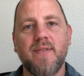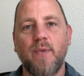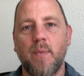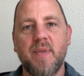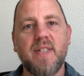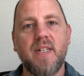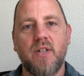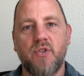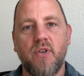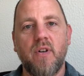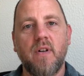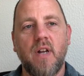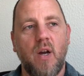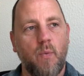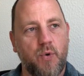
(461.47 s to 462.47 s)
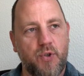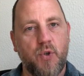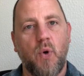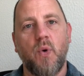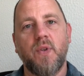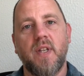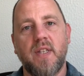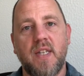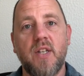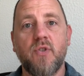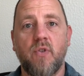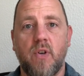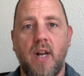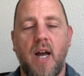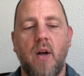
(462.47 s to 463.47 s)
from a teacher and we're told that these
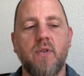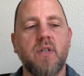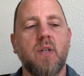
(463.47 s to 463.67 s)
are nouns.